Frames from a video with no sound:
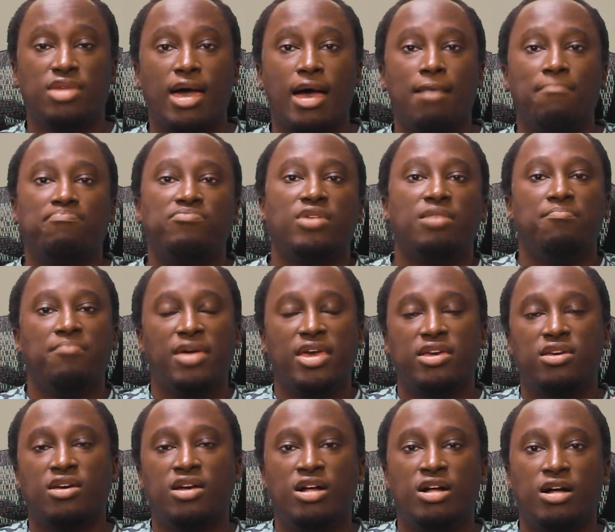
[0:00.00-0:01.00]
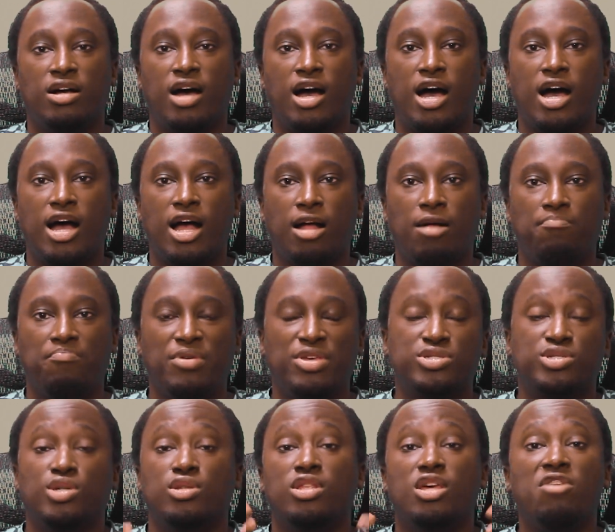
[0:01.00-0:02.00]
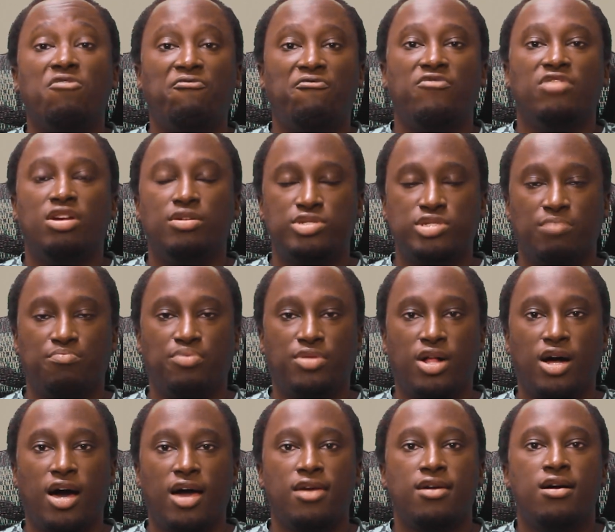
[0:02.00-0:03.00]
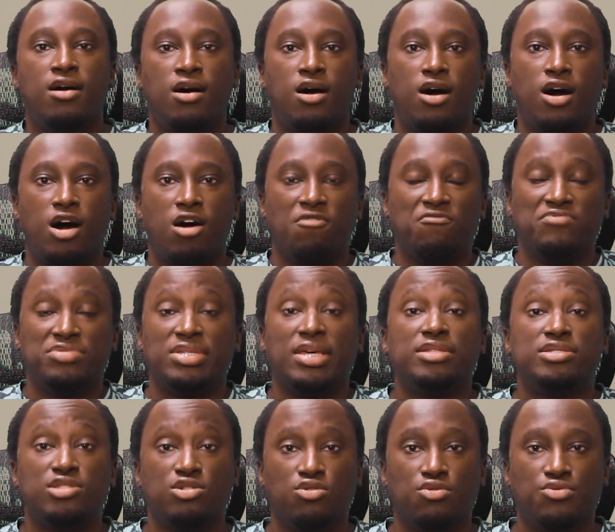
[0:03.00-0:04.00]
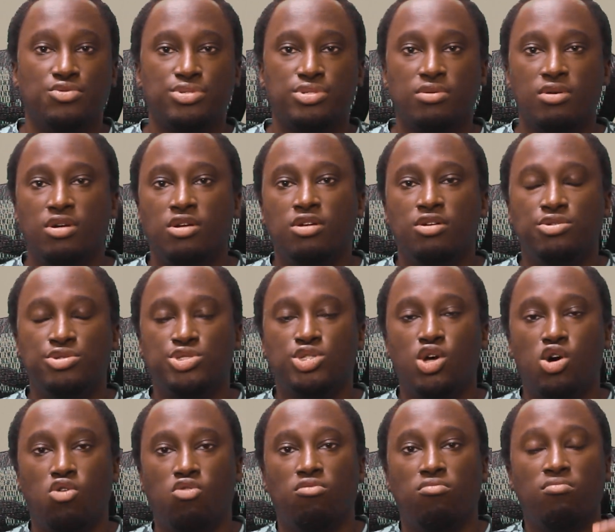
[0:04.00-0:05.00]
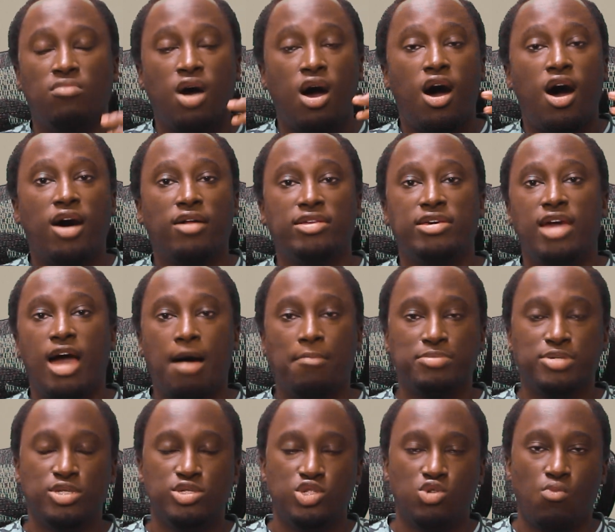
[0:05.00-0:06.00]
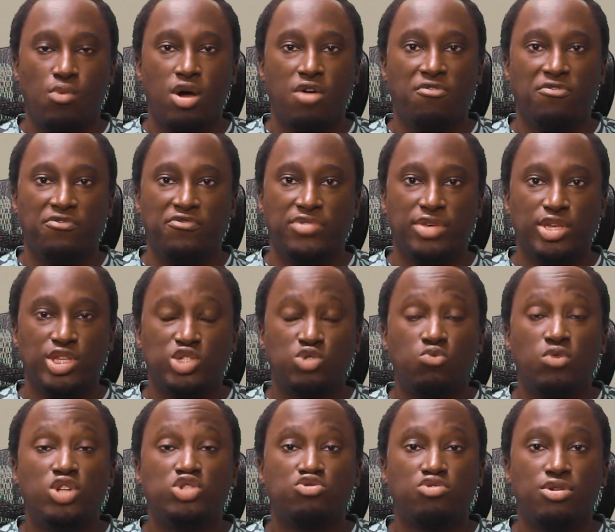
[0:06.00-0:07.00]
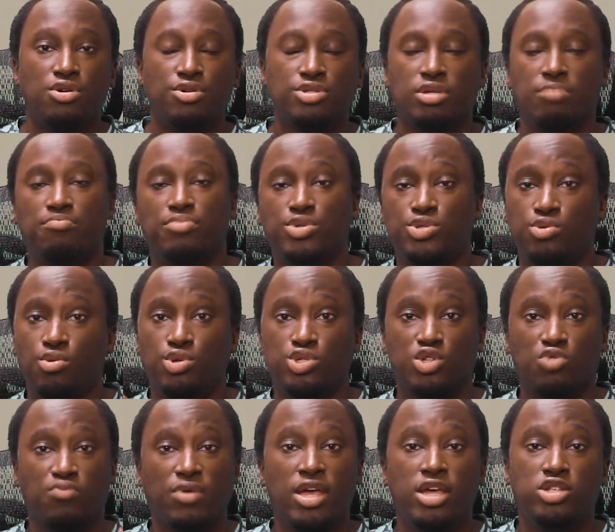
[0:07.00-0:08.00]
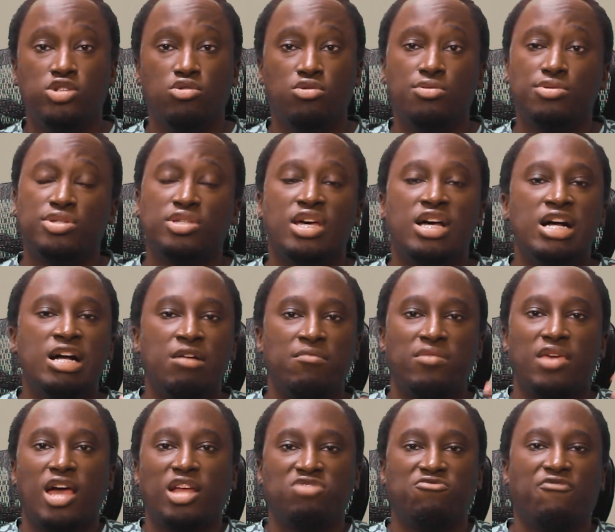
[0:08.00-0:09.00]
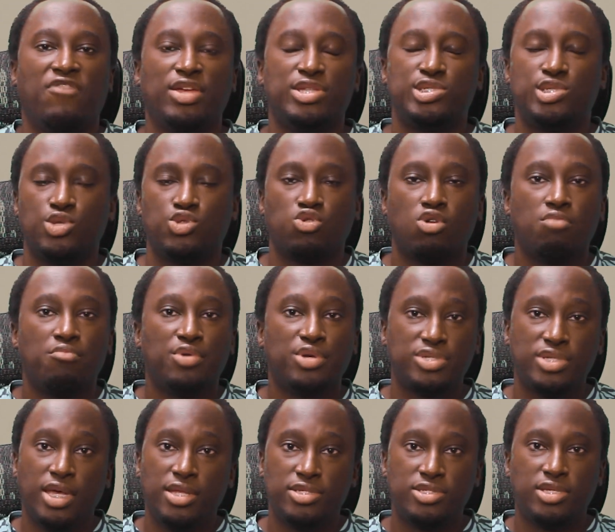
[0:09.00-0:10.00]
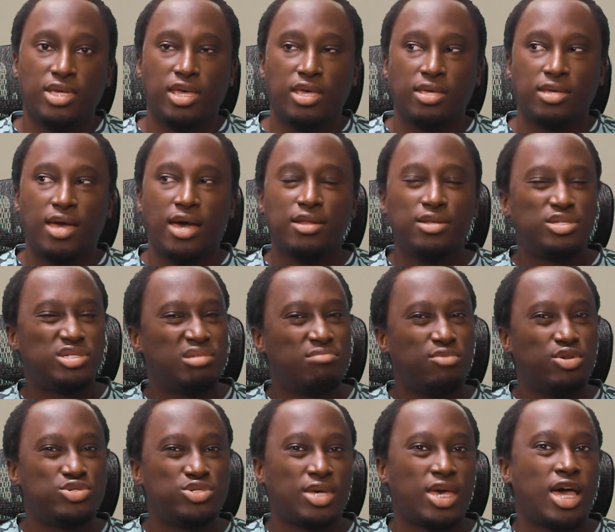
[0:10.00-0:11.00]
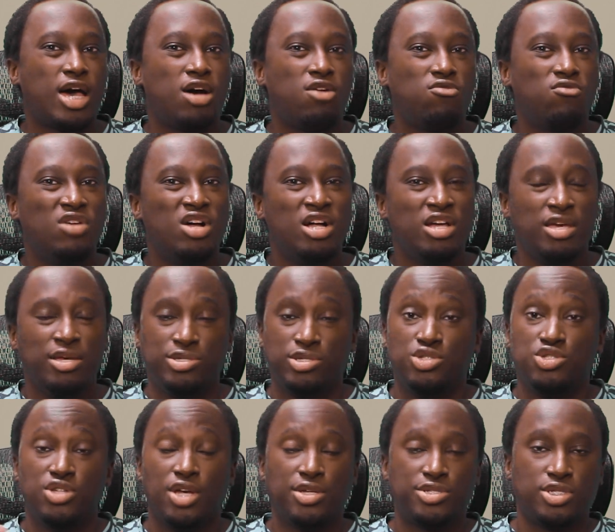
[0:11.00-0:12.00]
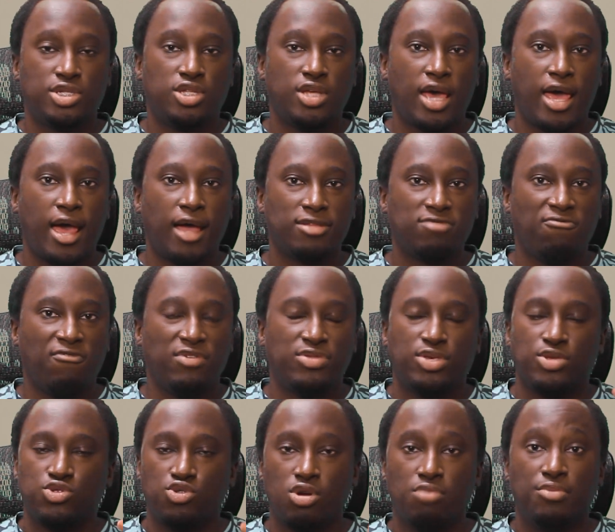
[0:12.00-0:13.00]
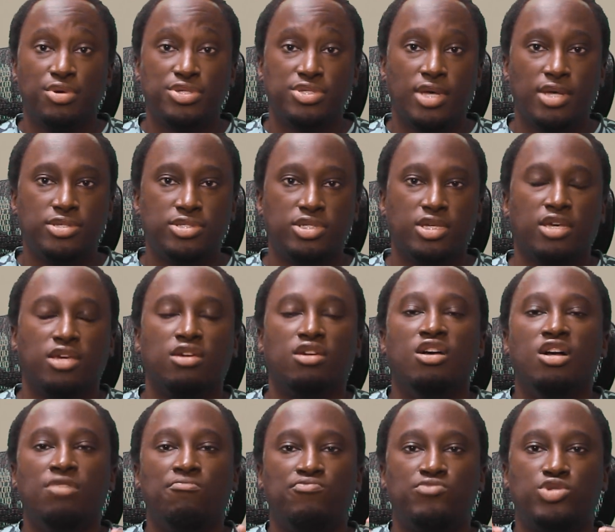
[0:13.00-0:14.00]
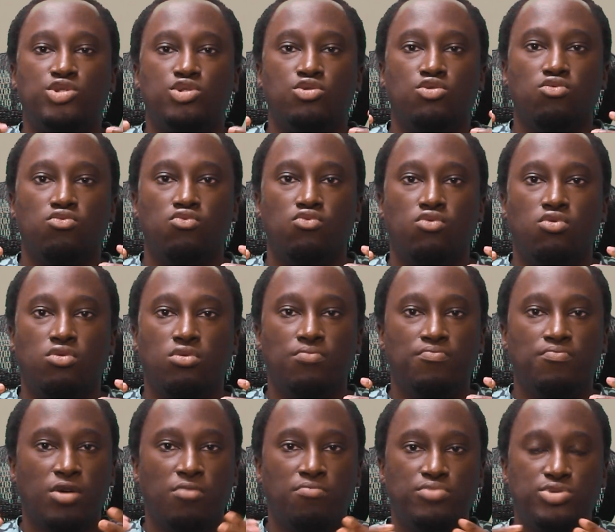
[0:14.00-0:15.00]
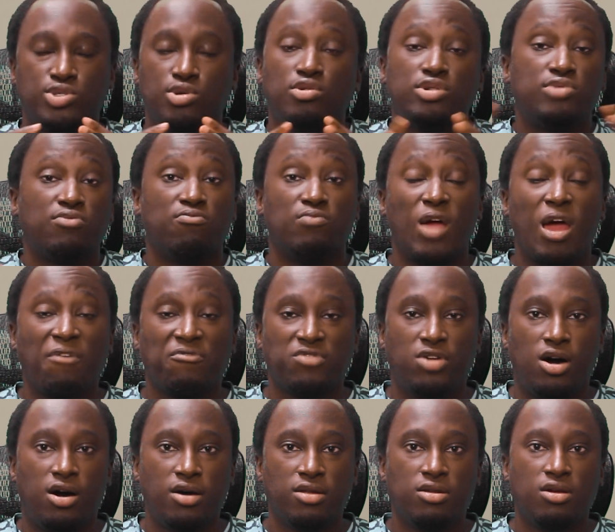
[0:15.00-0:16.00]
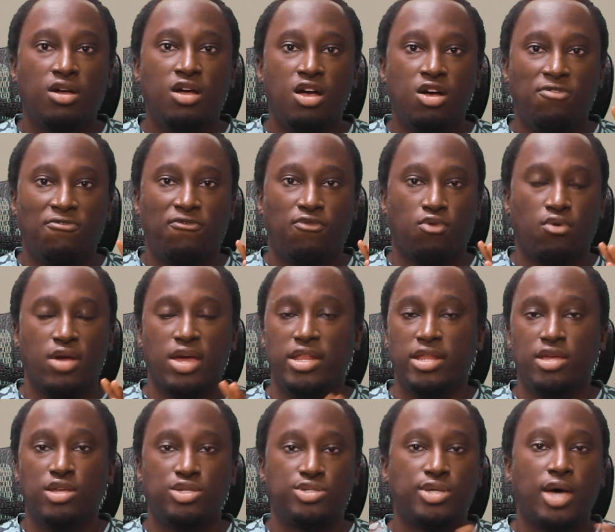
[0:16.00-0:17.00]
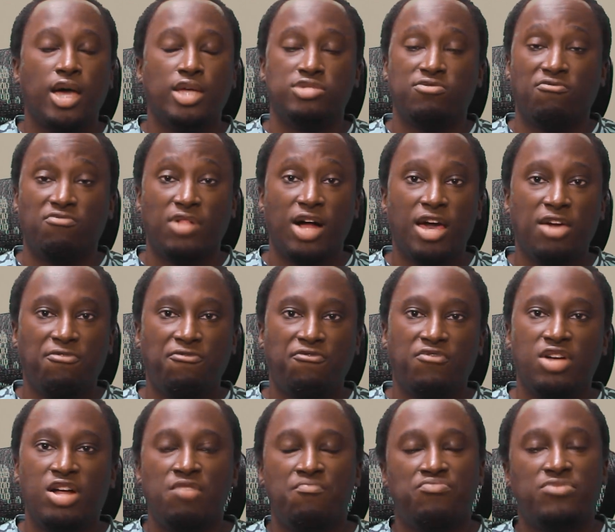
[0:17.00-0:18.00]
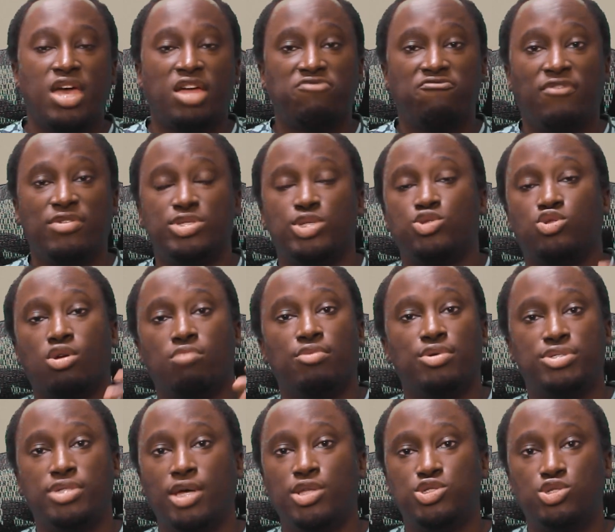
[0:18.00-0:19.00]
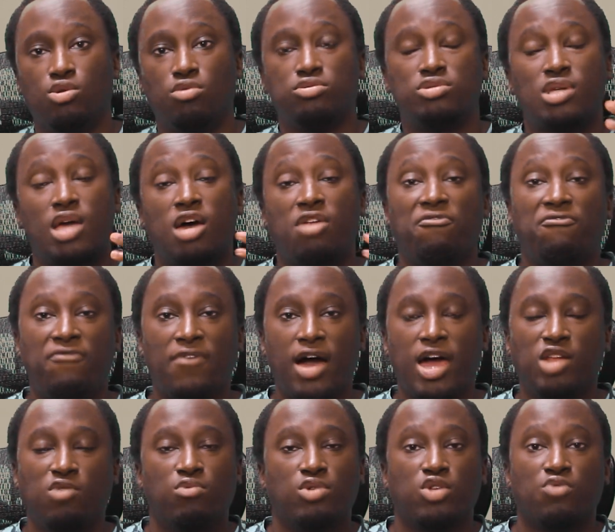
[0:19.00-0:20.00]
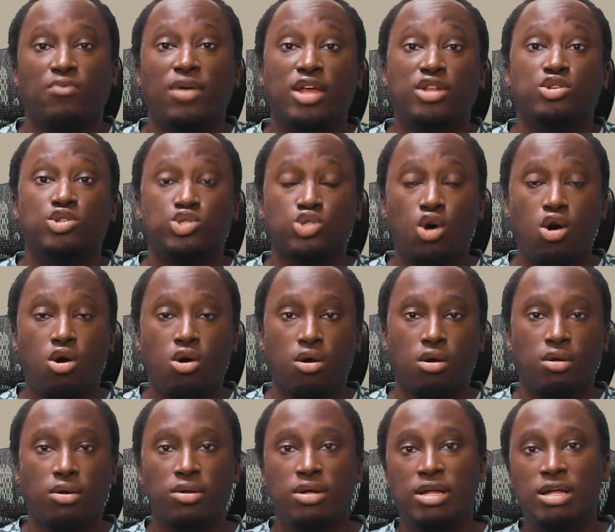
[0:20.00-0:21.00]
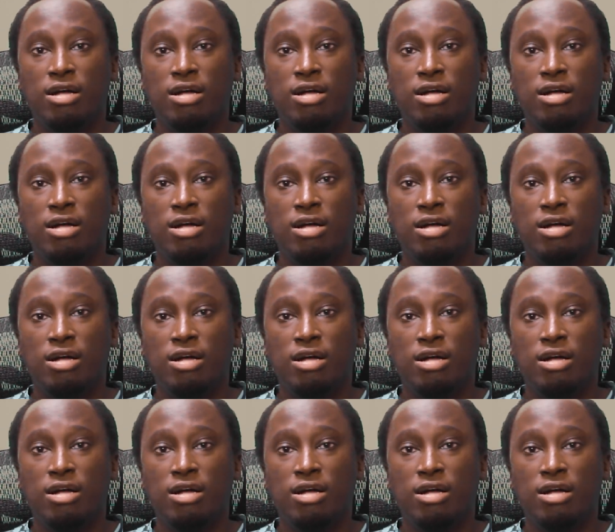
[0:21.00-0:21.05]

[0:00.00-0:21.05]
that, they make basically an infinite supply of Sentinels. So, Ollie hops into one of the squid drills and pursues the Rangers. He activates the thermal sensing, kind of similar to how he suggested to activate the thermal sensing to, search Rafcon for any signs of life. He activates the thermal sensor to kind of find where the Rangers are.